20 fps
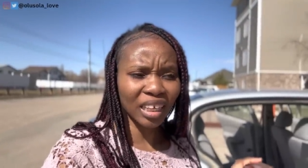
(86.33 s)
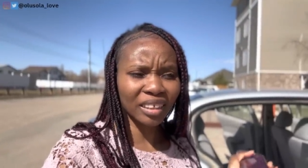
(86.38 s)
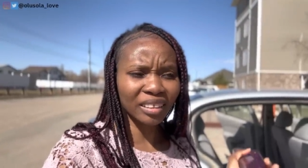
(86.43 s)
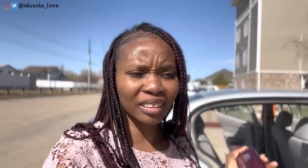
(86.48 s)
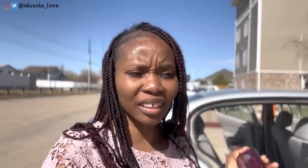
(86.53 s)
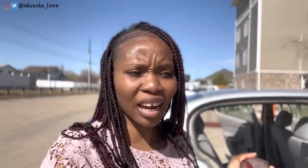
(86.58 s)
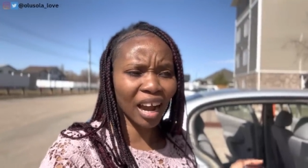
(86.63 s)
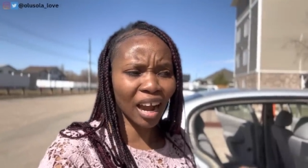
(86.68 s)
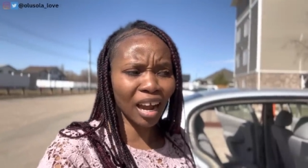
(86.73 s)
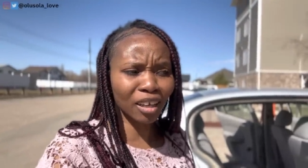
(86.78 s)

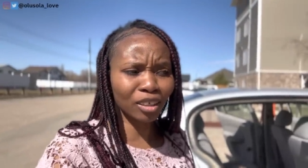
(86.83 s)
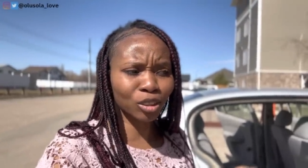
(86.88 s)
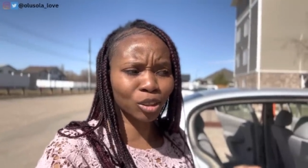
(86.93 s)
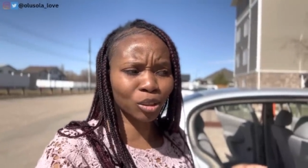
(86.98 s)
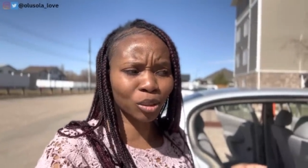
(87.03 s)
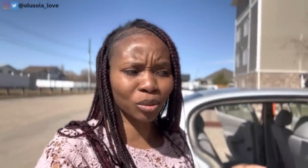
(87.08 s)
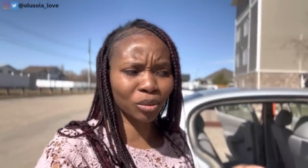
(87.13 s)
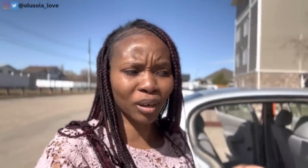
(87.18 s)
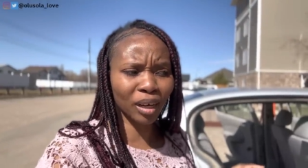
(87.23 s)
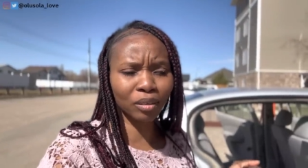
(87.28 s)
yeah,
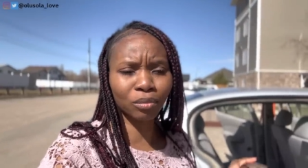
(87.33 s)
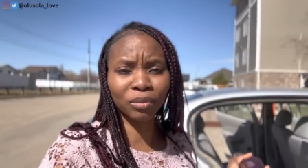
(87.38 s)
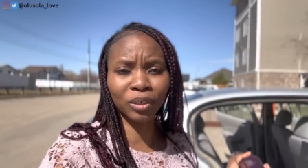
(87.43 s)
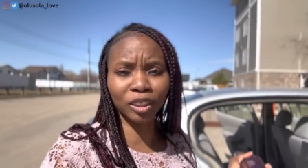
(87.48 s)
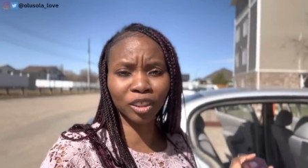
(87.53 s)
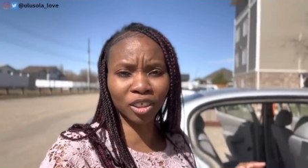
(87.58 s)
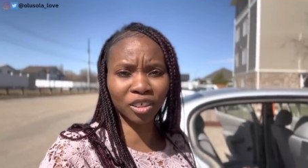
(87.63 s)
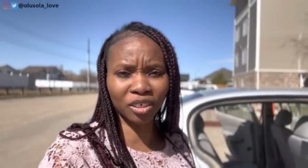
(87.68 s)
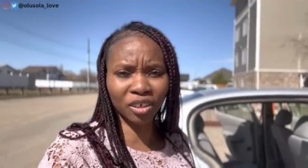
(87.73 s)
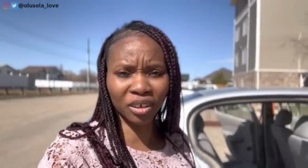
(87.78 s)
so, and we
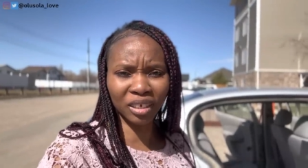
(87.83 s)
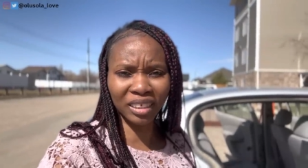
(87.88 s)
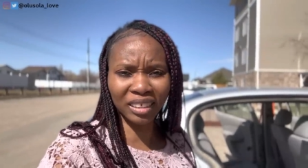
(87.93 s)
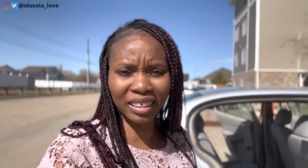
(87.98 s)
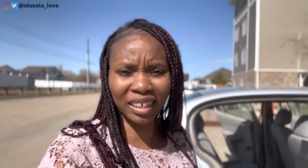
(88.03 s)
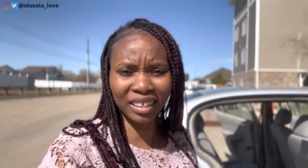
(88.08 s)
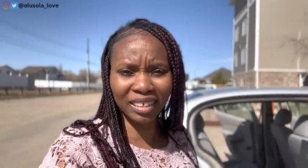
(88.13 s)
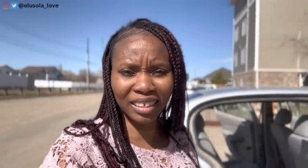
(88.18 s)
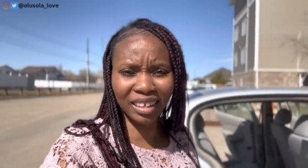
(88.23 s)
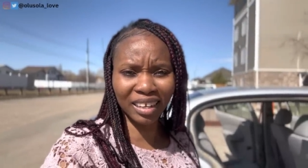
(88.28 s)
just got it
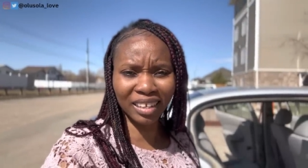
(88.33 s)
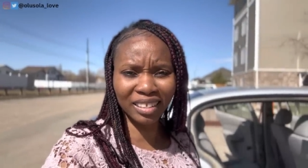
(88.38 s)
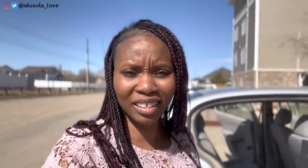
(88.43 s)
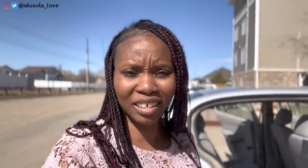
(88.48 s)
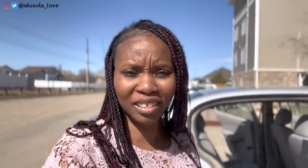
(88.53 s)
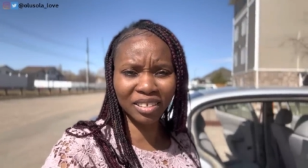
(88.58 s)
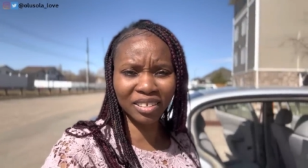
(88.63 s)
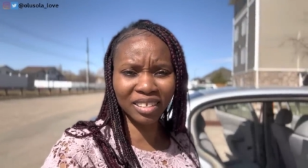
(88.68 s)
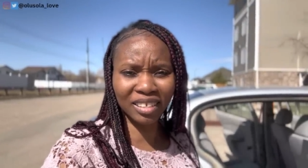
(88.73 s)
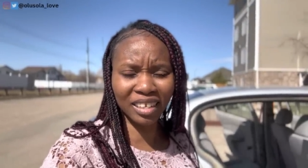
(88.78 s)

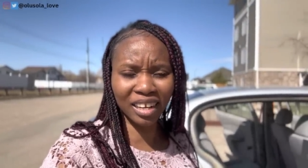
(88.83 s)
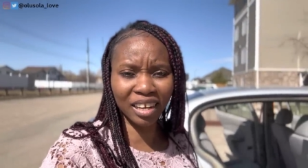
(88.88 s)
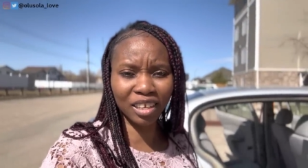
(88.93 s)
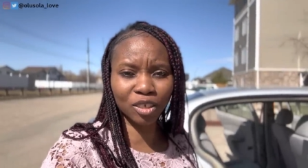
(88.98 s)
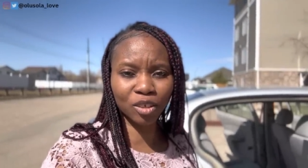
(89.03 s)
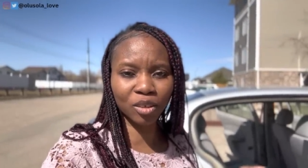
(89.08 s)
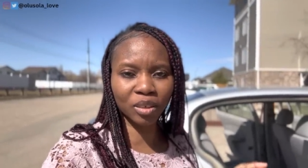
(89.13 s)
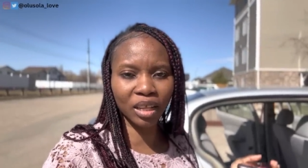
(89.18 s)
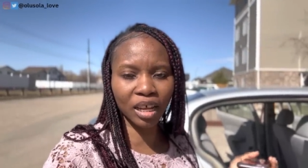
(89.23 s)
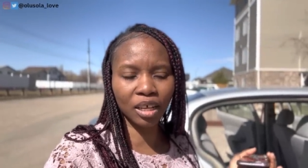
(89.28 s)
dedicated today,
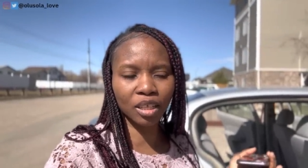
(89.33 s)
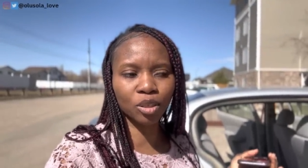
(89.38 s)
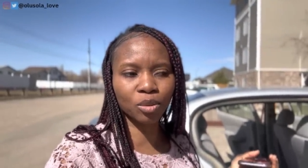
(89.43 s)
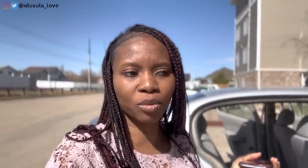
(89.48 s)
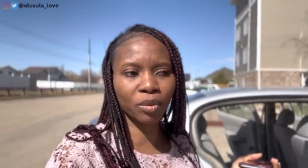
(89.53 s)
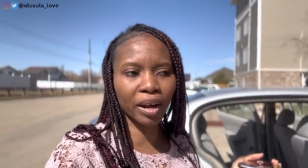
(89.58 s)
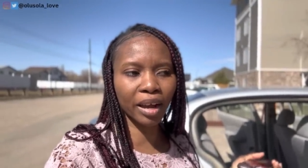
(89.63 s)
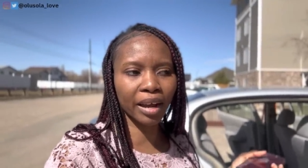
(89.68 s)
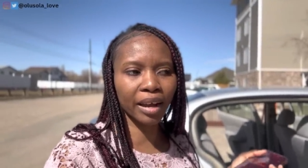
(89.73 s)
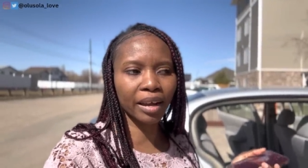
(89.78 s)
so that's
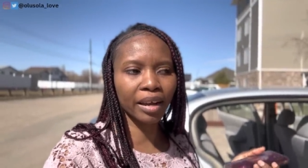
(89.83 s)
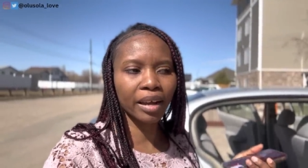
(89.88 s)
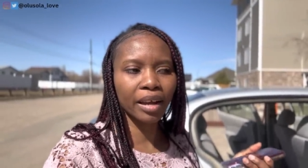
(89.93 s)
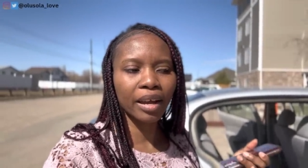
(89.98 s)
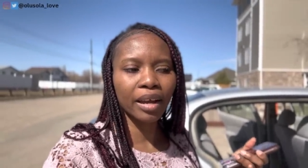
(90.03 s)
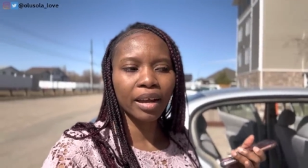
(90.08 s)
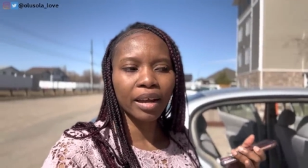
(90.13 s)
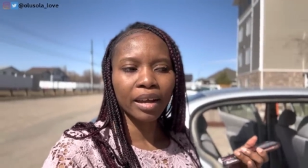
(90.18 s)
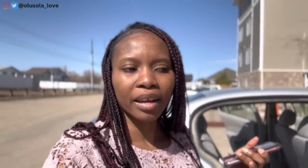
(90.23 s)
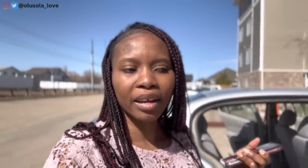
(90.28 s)
why
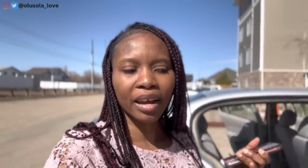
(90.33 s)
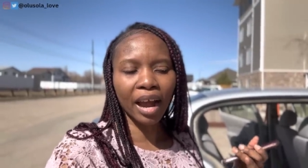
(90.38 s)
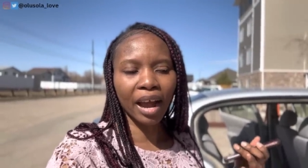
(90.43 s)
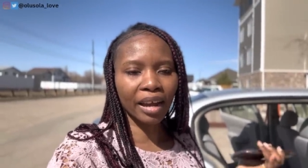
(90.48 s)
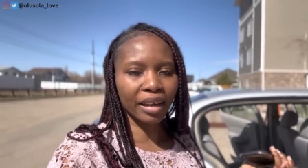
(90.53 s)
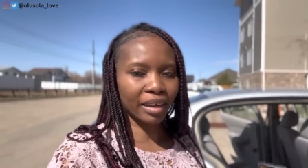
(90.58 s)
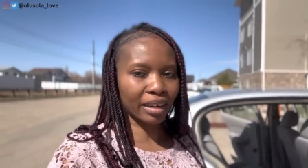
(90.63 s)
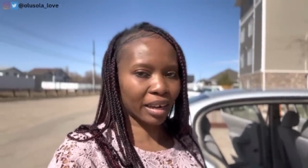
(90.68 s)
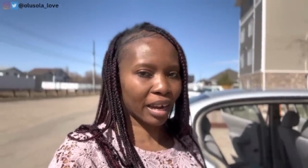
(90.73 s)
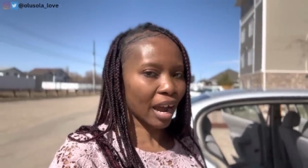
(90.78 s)

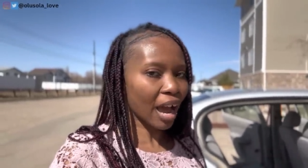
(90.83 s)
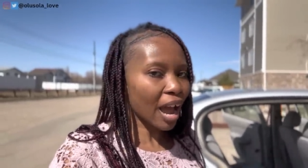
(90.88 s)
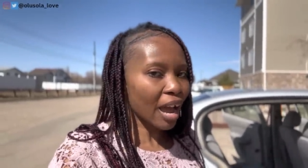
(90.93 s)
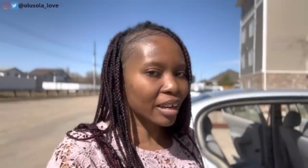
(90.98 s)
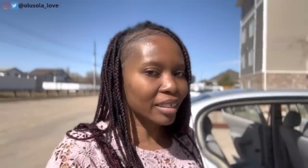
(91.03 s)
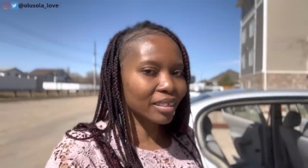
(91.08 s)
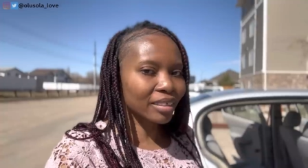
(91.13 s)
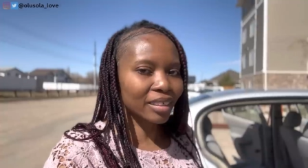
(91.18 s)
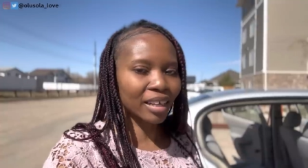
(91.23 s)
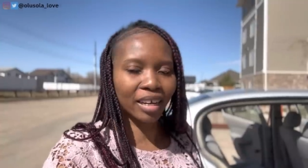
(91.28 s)
I
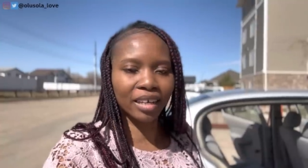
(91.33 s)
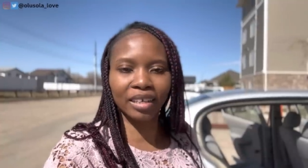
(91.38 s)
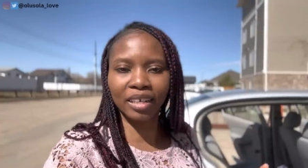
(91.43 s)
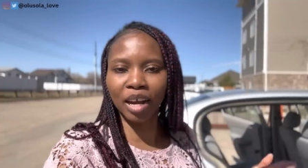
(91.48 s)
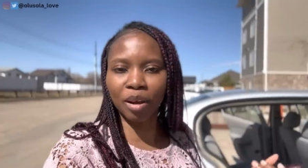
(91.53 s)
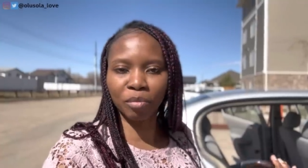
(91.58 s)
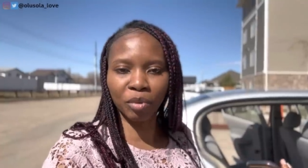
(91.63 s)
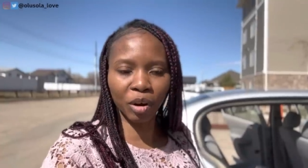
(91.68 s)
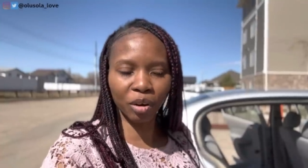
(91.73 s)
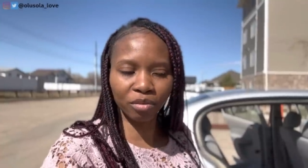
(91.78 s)
can, like,
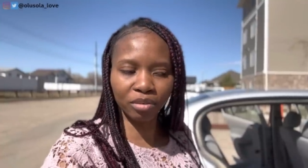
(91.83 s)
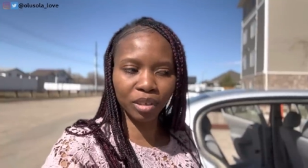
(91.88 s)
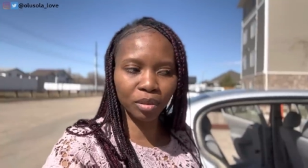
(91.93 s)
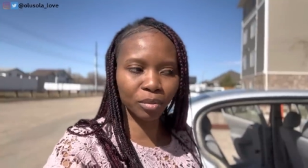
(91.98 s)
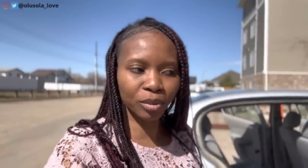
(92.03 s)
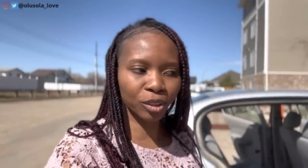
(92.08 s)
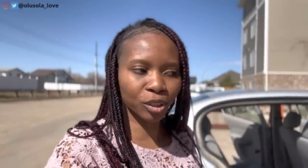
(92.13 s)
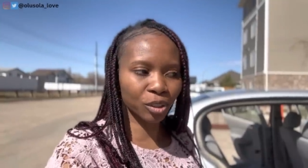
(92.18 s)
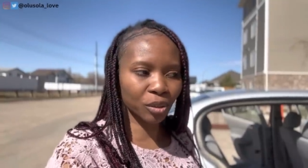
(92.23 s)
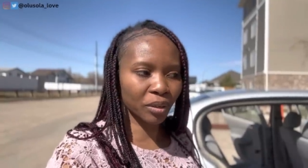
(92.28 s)
I'm
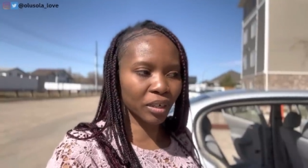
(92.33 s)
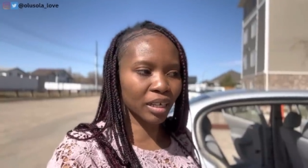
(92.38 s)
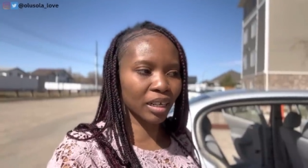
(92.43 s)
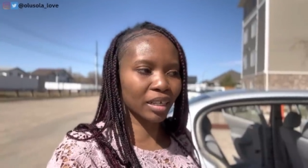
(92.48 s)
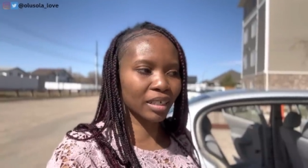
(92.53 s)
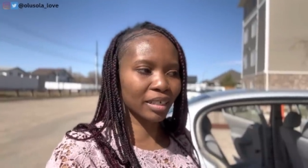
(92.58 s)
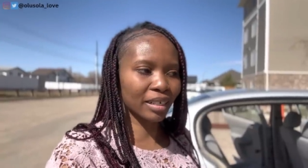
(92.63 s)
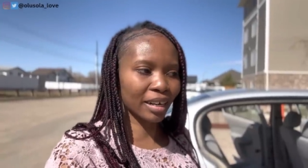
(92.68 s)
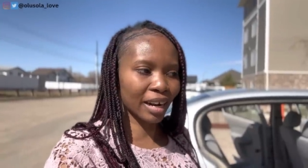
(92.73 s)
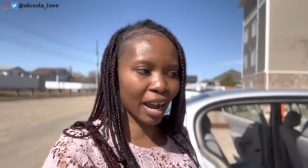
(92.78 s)
comfortable showing
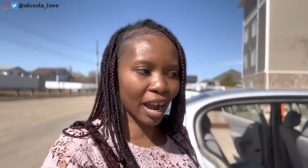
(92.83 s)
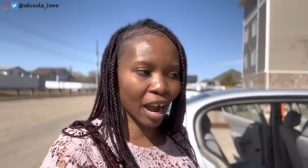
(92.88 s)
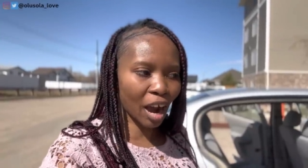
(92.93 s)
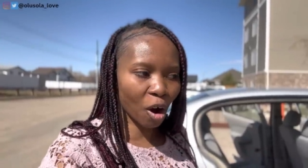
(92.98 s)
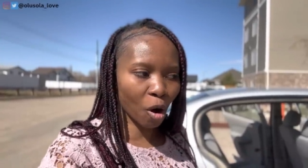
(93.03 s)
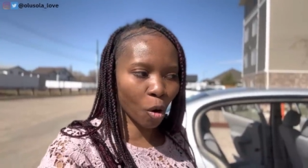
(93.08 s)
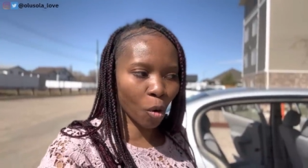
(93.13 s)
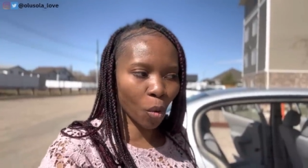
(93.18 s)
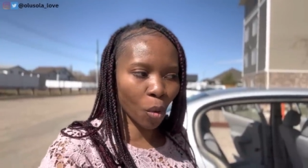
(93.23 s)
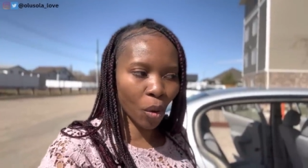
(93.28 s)
it
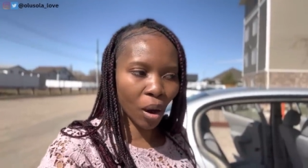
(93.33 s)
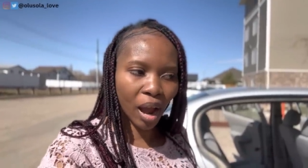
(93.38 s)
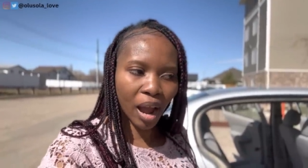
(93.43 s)
now.